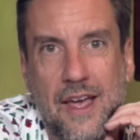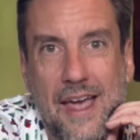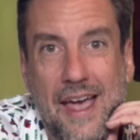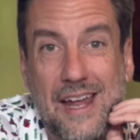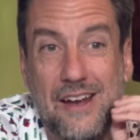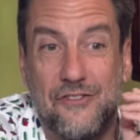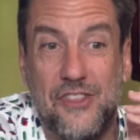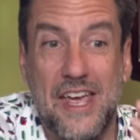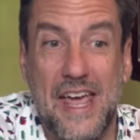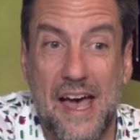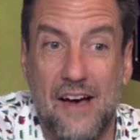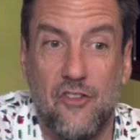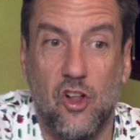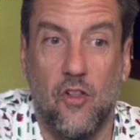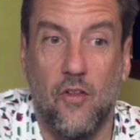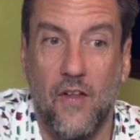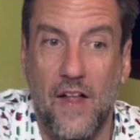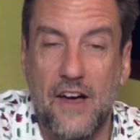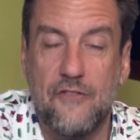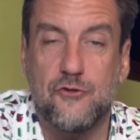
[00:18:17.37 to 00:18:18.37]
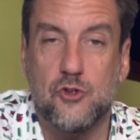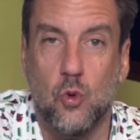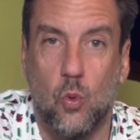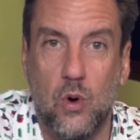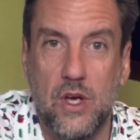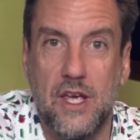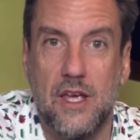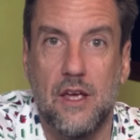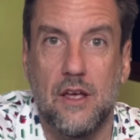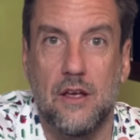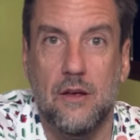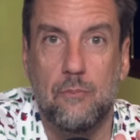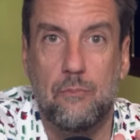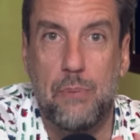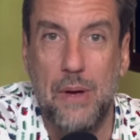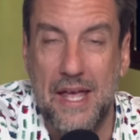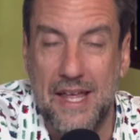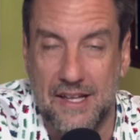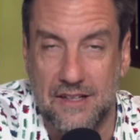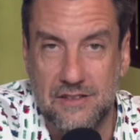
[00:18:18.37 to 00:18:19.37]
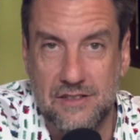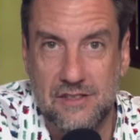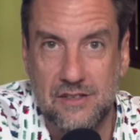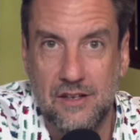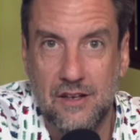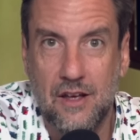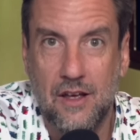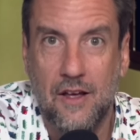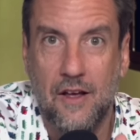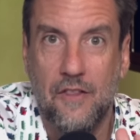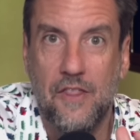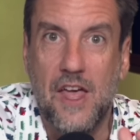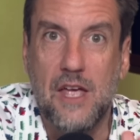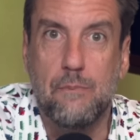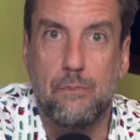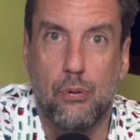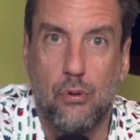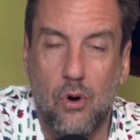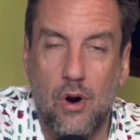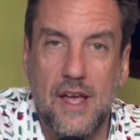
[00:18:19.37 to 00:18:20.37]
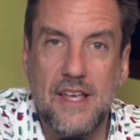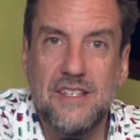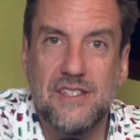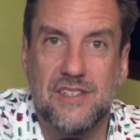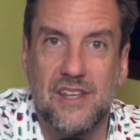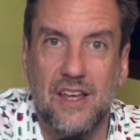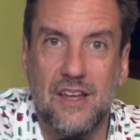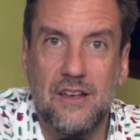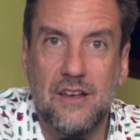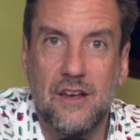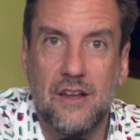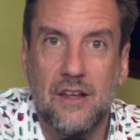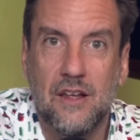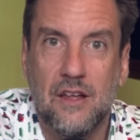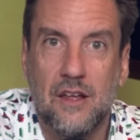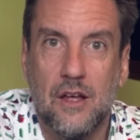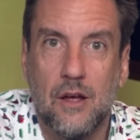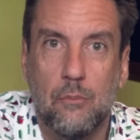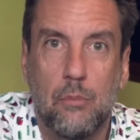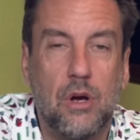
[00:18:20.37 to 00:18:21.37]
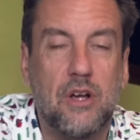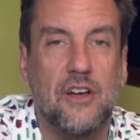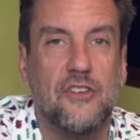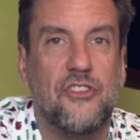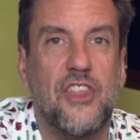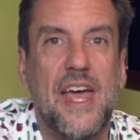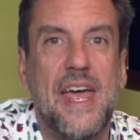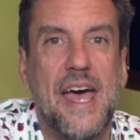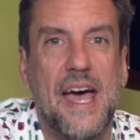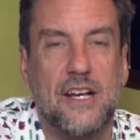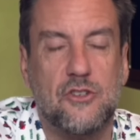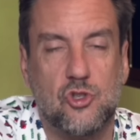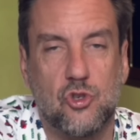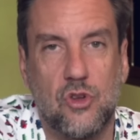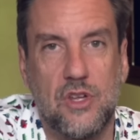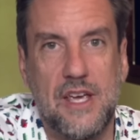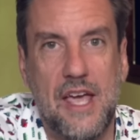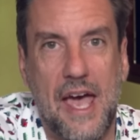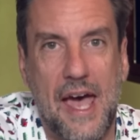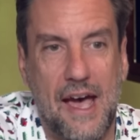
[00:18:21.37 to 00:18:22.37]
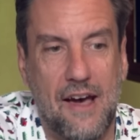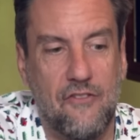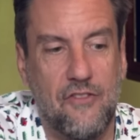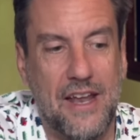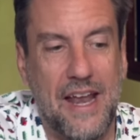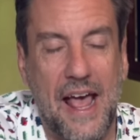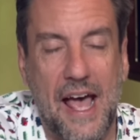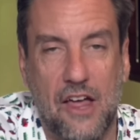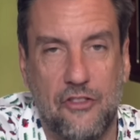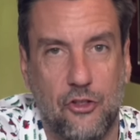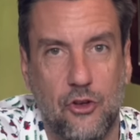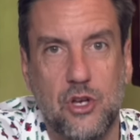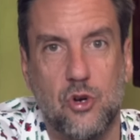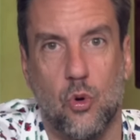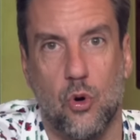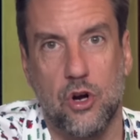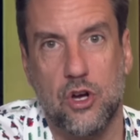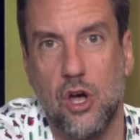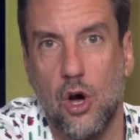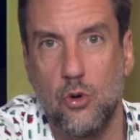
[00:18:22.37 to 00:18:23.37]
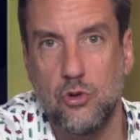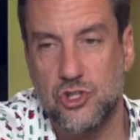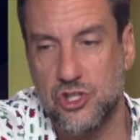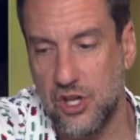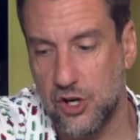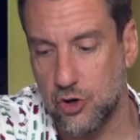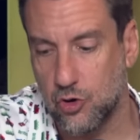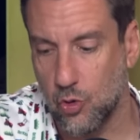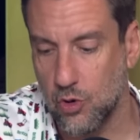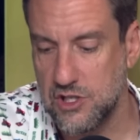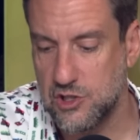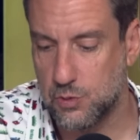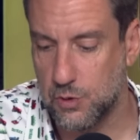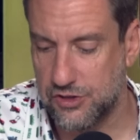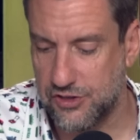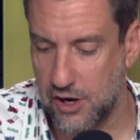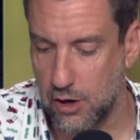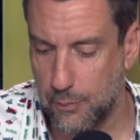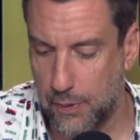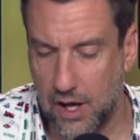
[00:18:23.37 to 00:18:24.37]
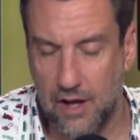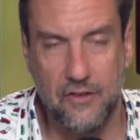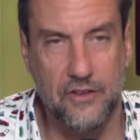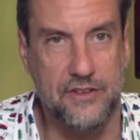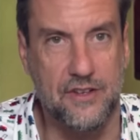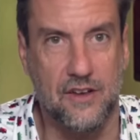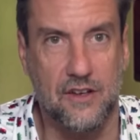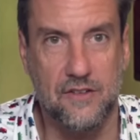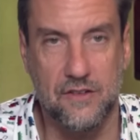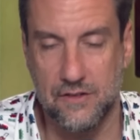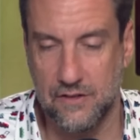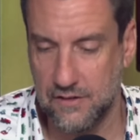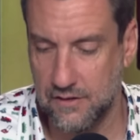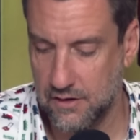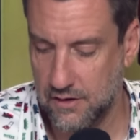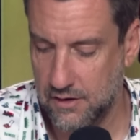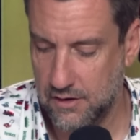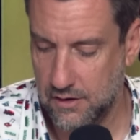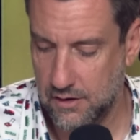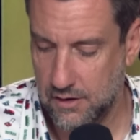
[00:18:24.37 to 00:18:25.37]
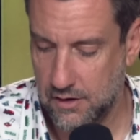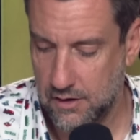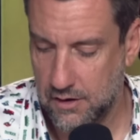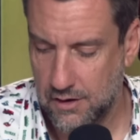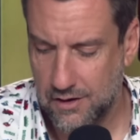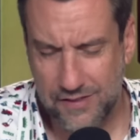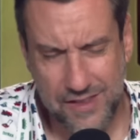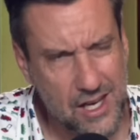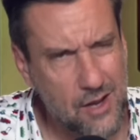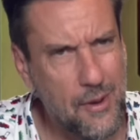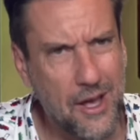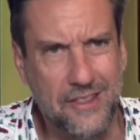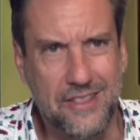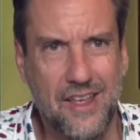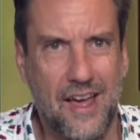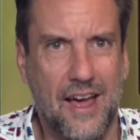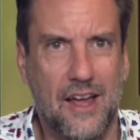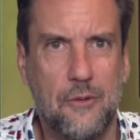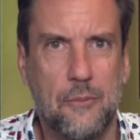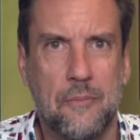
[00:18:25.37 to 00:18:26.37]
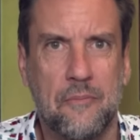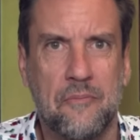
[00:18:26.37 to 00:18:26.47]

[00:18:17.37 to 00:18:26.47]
And if they have a left-wing bent, they praise it because they actually have an athlete or a coach that agrees with their politics. Think about that.